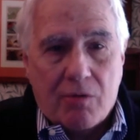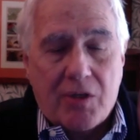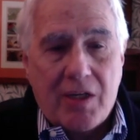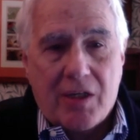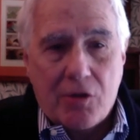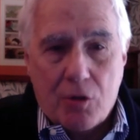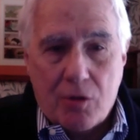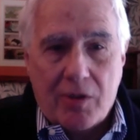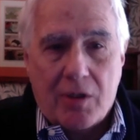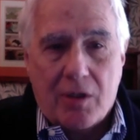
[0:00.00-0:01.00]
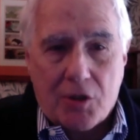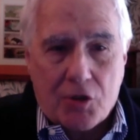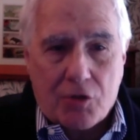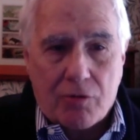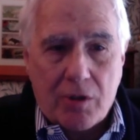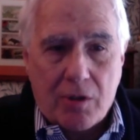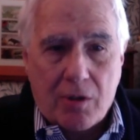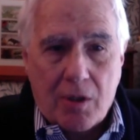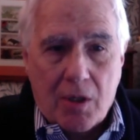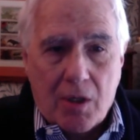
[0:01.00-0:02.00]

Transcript: who have taken over the industry,